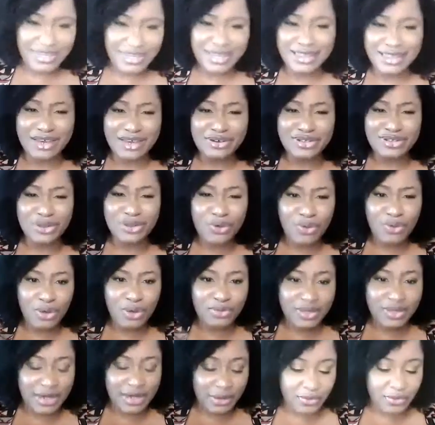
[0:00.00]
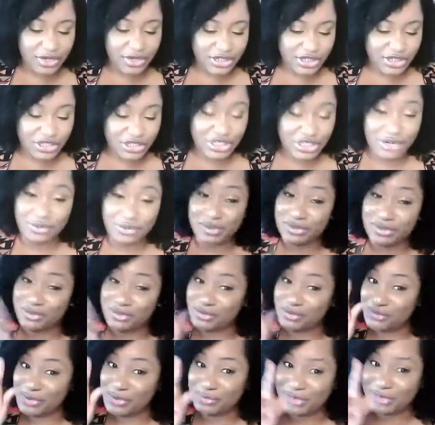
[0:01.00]
there's a quote that I wanted to share with you.
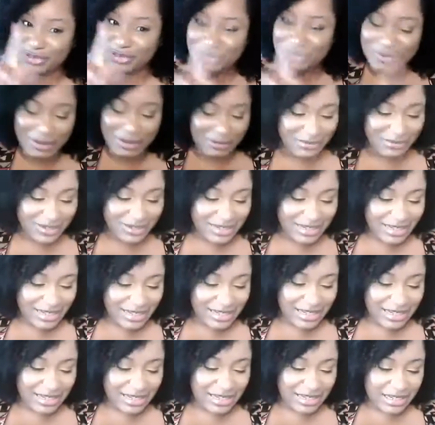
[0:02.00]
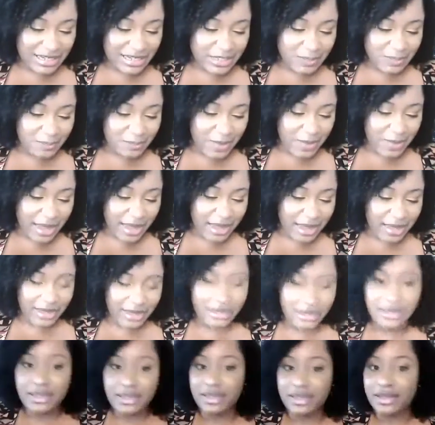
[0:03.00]
One more quote. It is
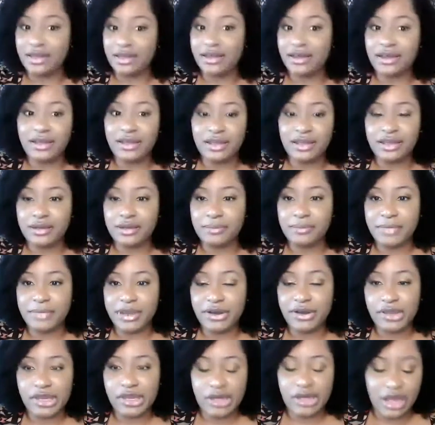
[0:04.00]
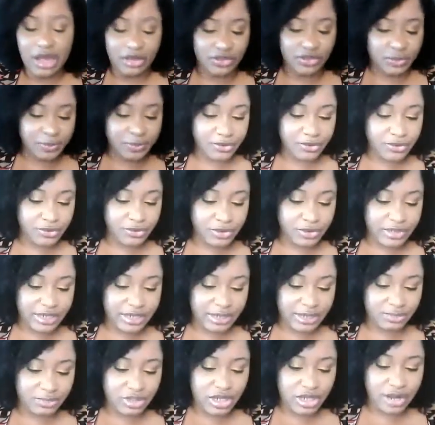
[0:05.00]
by an American entrepreneur
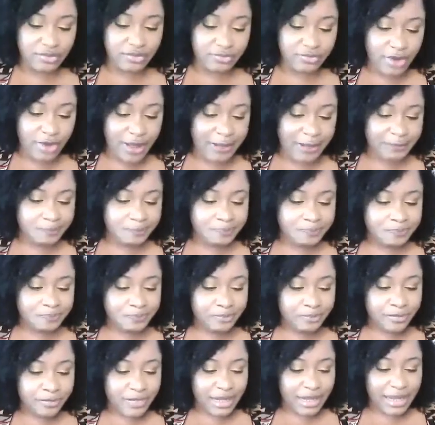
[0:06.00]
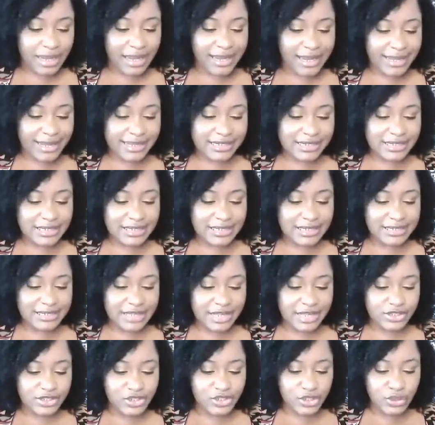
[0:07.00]
named John Ron. And it
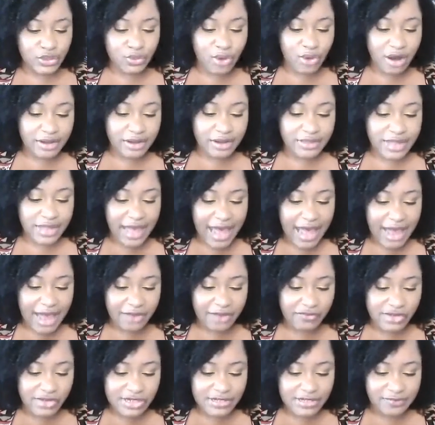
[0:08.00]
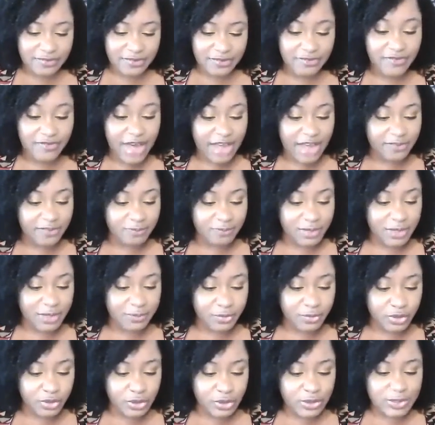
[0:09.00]
says, you are the average of the 5
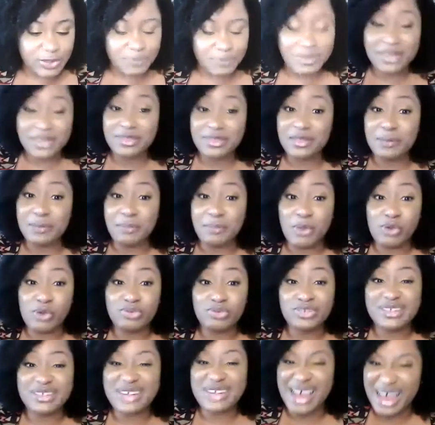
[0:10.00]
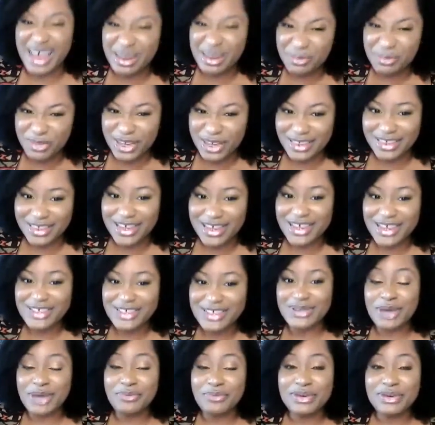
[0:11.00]
people you spend the most time with.
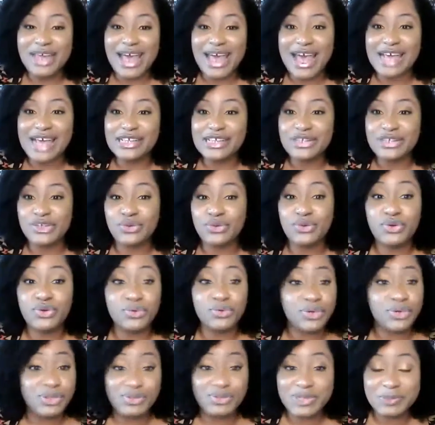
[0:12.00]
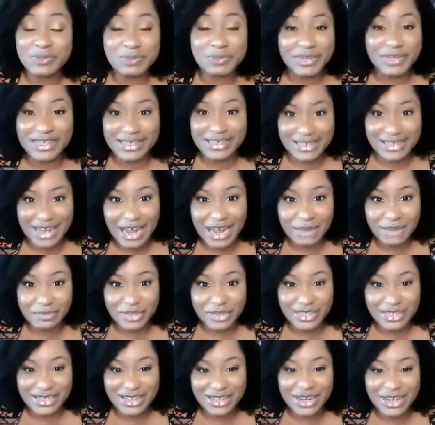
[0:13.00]
So I want to ask you, who are you spending time
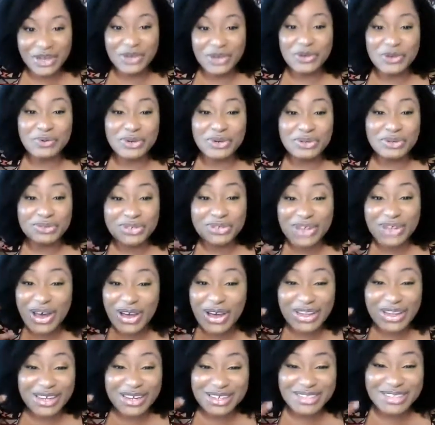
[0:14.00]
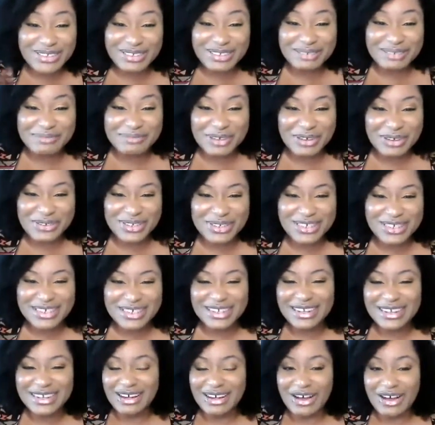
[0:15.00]
with? Who are you talking to the most?
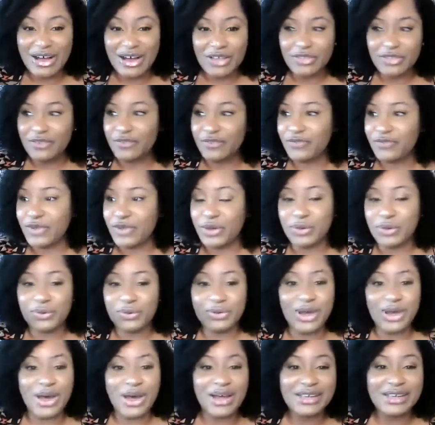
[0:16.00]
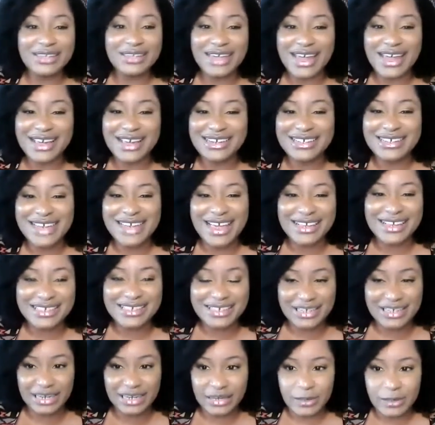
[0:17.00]
On the phone, online,
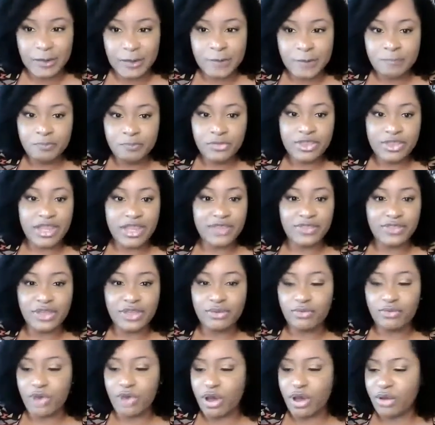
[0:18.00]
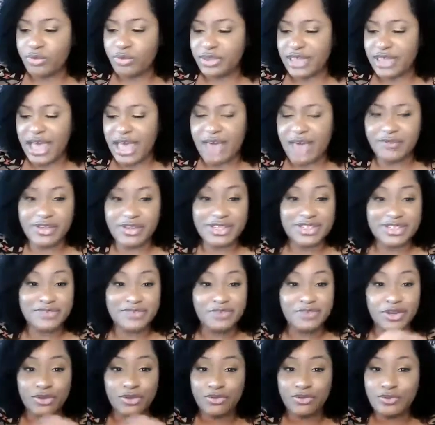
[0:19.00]
texting. Nothing wrong with having
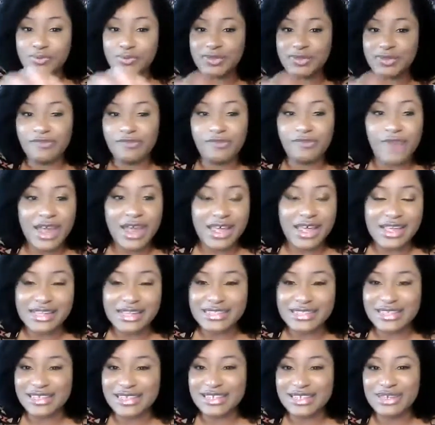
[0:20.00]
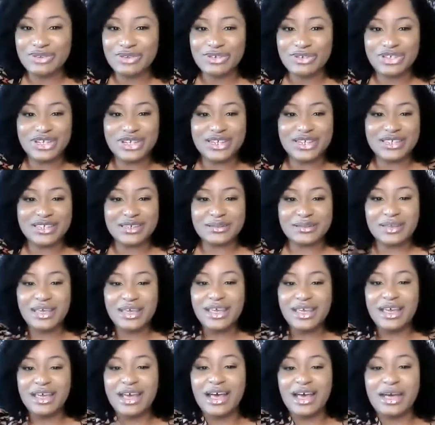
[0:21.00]
different groups of friends and associates
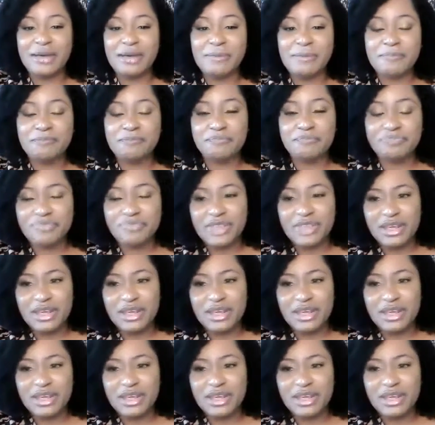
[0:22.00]
and